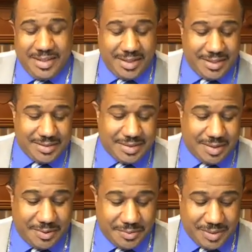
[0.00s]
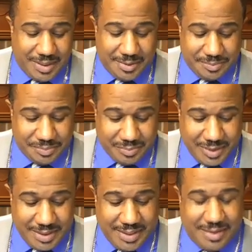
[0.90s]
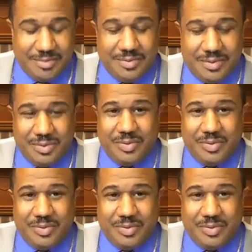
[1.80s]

And so um, again,